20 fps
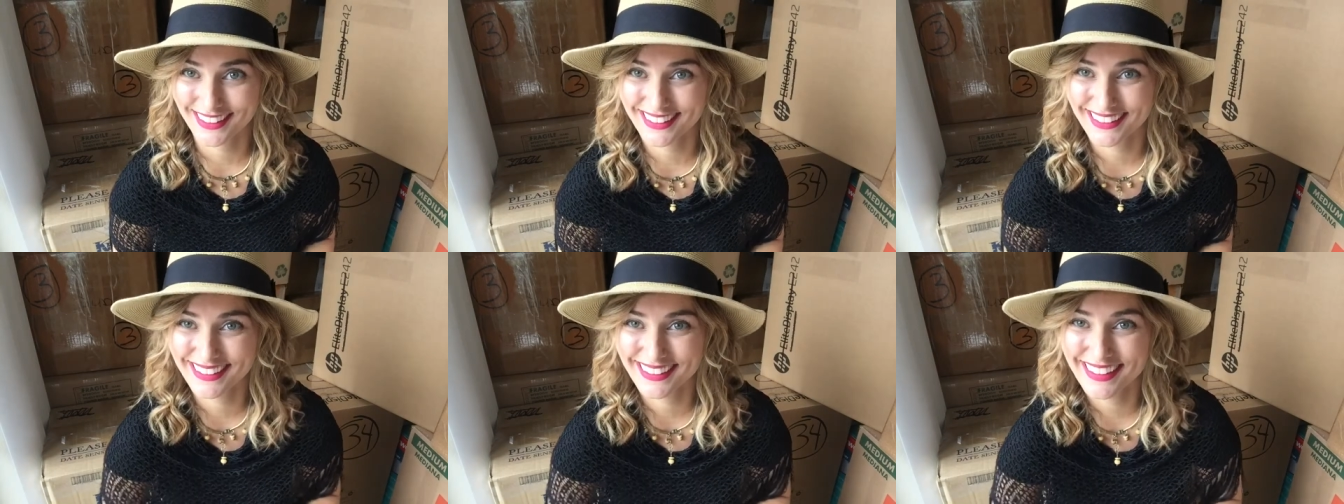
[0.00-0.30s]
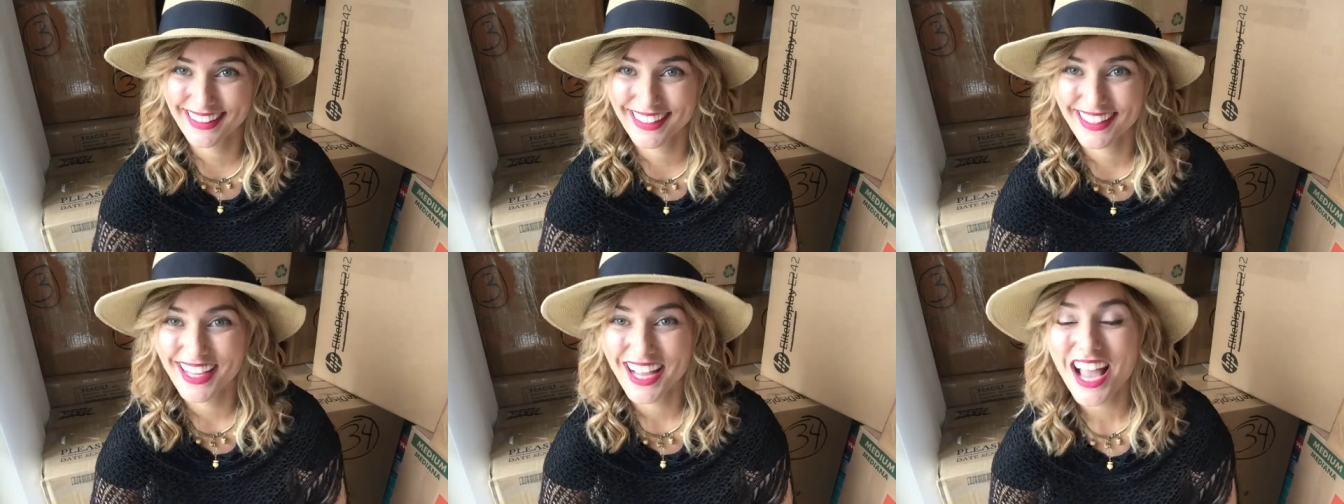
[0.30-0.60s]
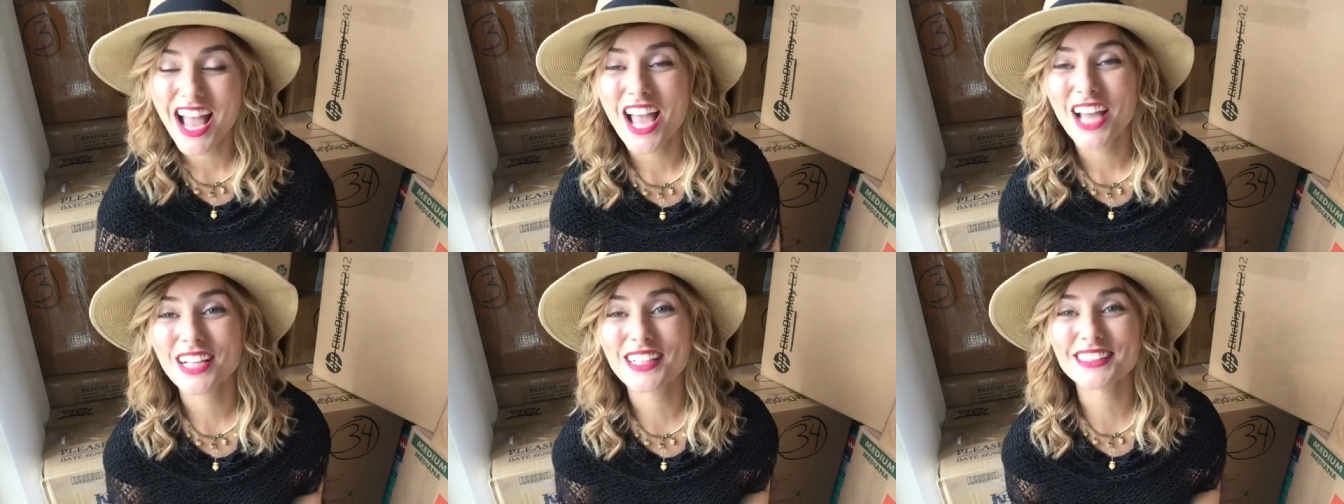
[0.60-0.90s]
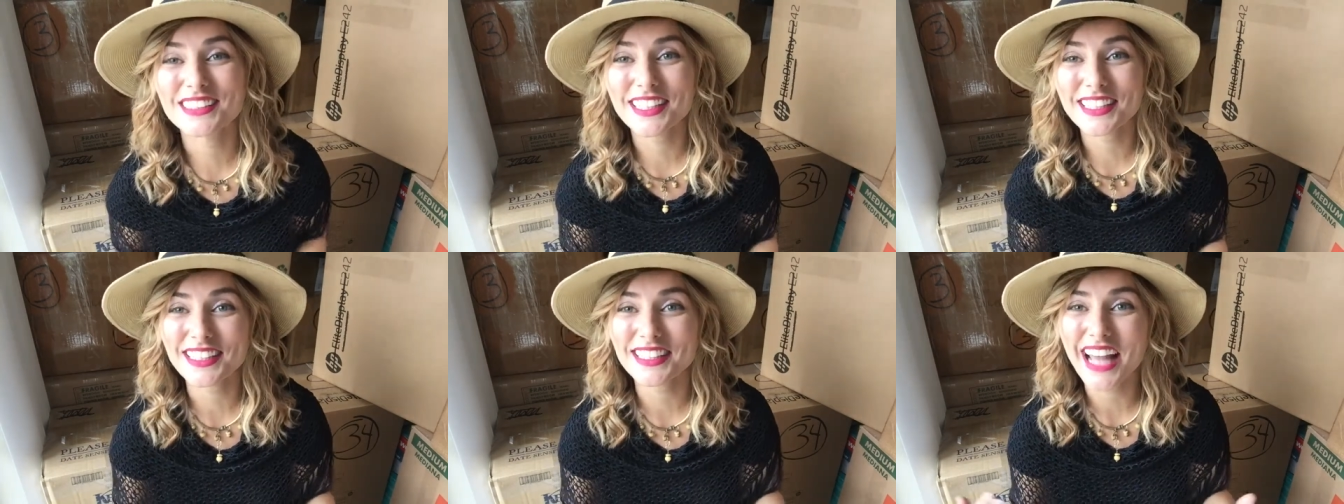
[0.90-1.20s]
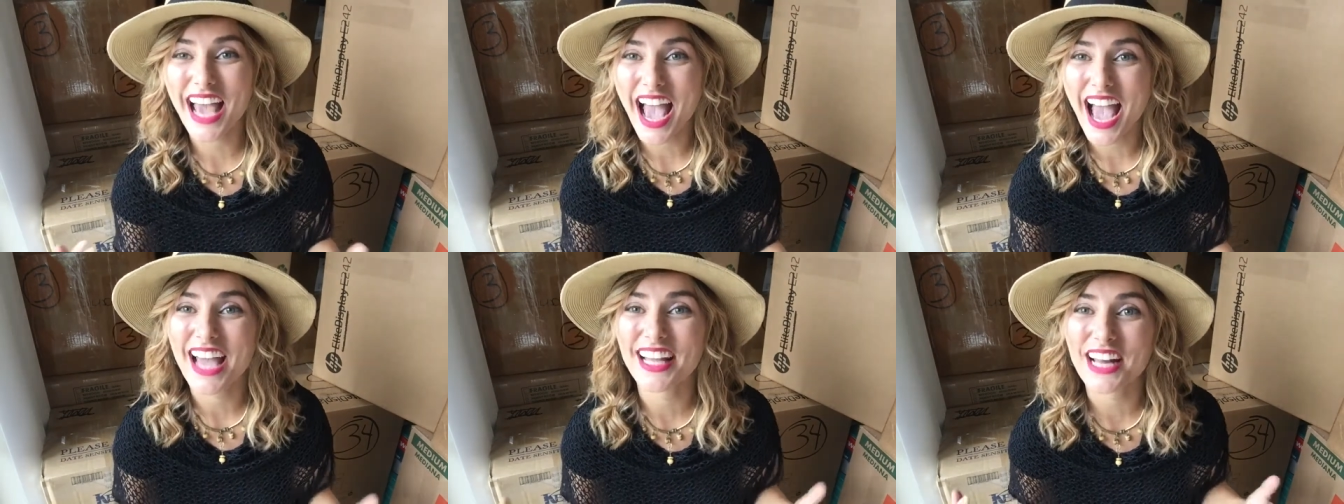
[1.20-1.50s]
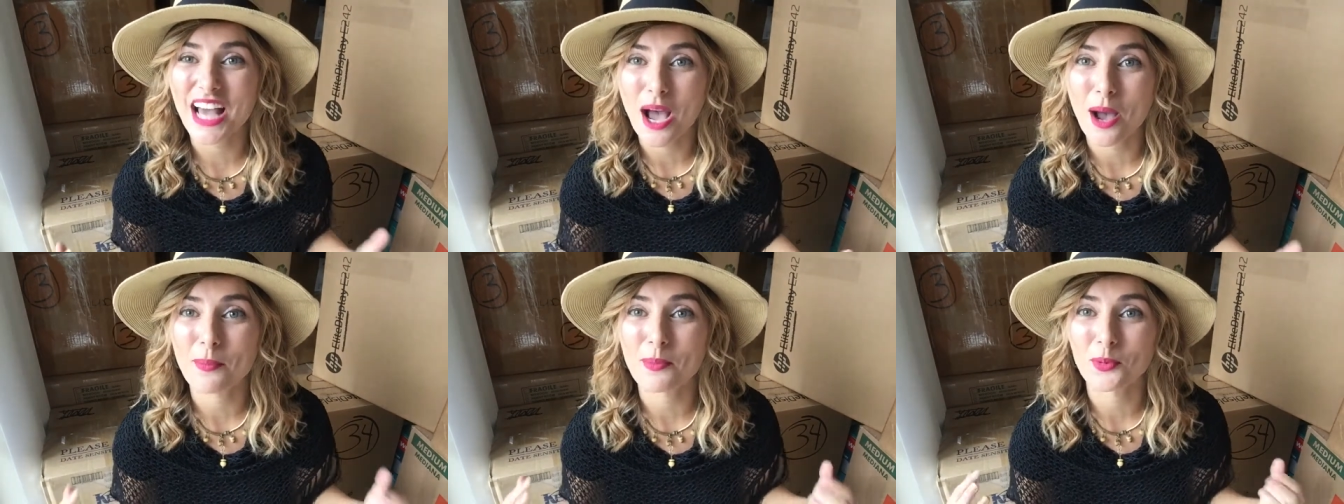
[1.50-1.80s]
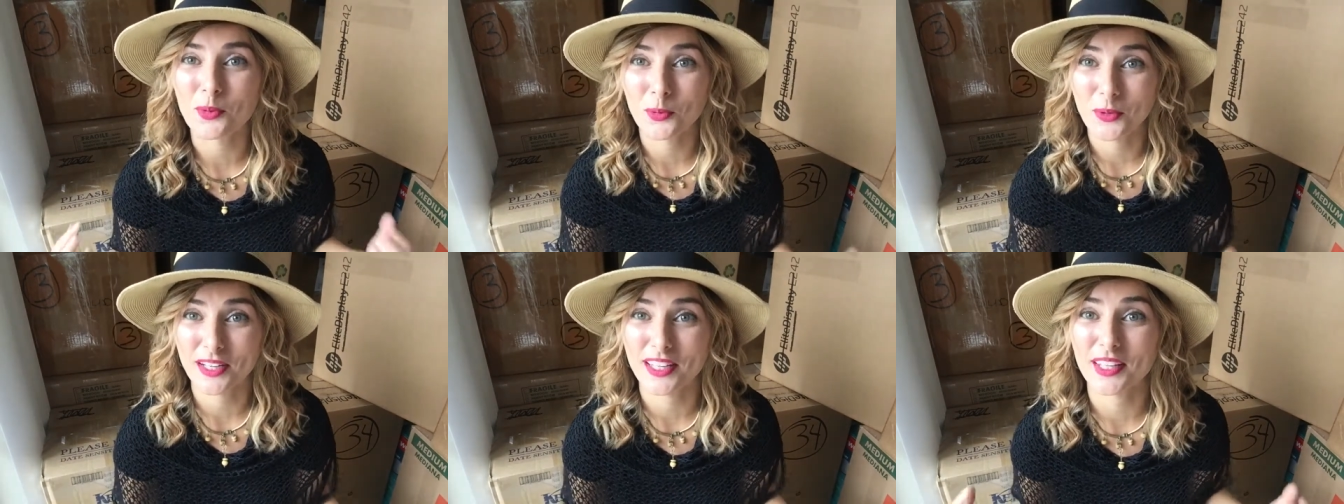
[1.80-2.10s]
because they can add up
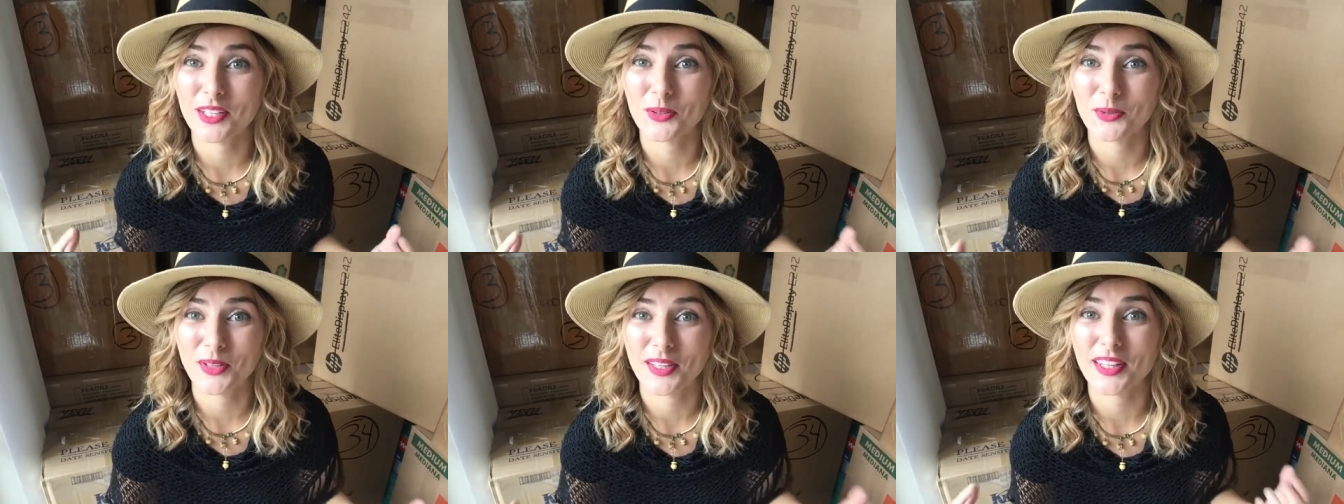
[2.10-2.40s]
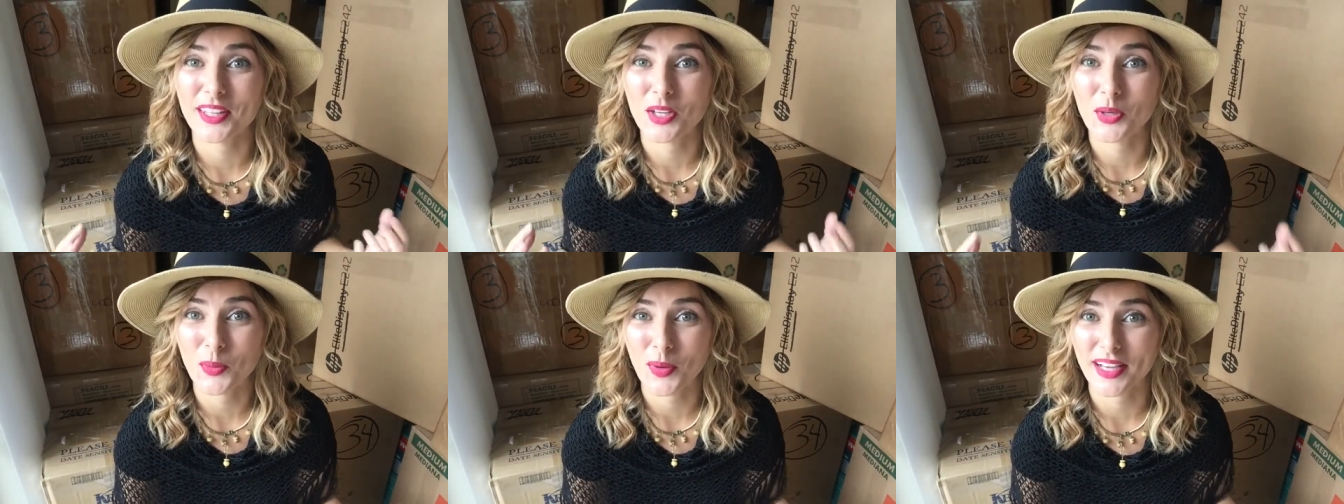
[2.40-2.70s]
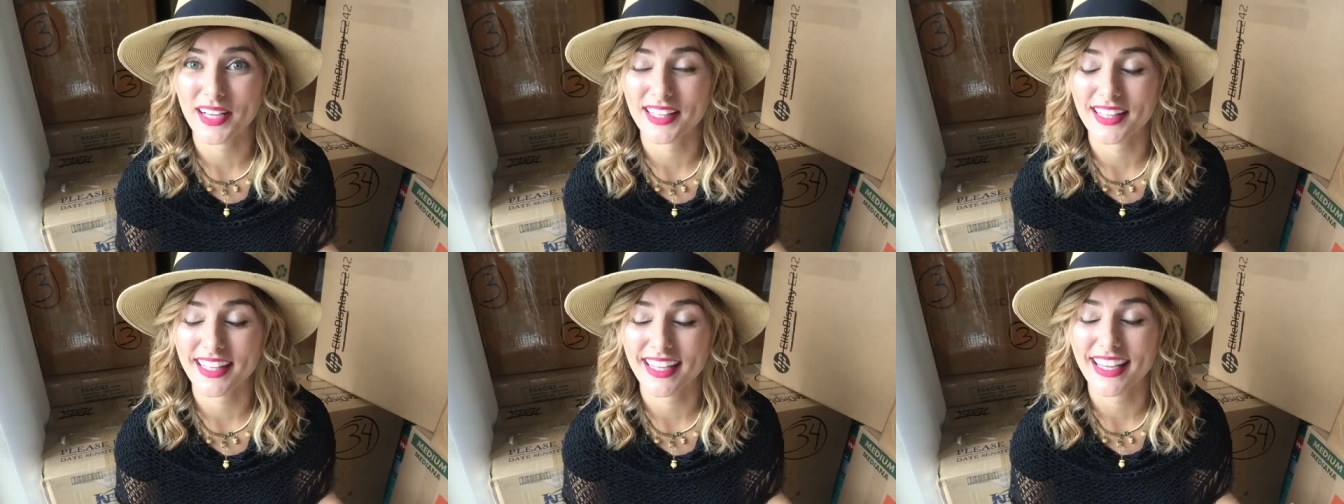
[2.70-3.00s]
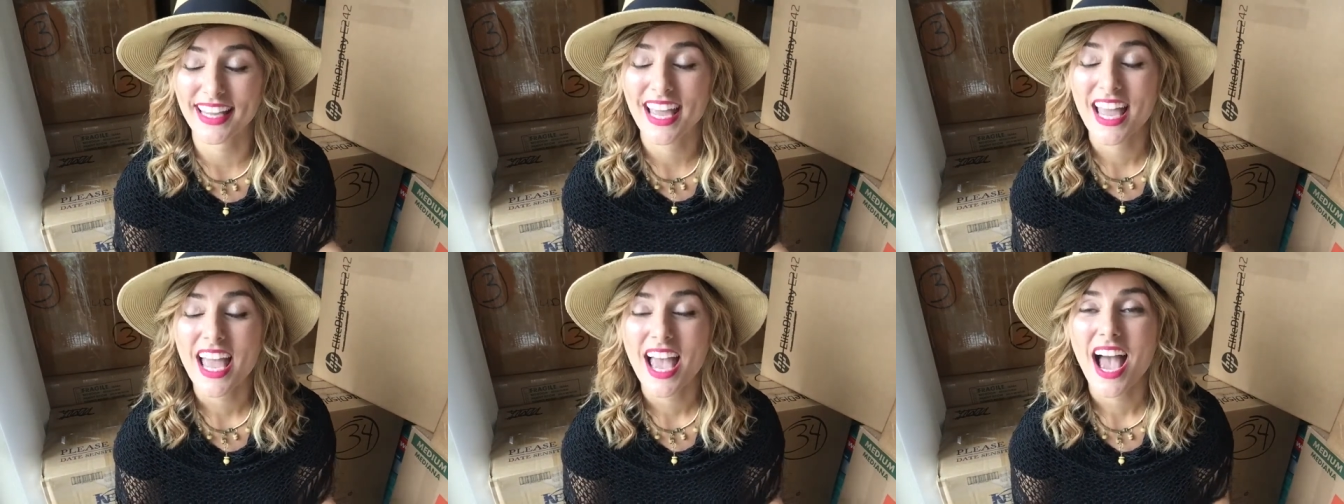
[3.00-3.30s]
really, really quickly.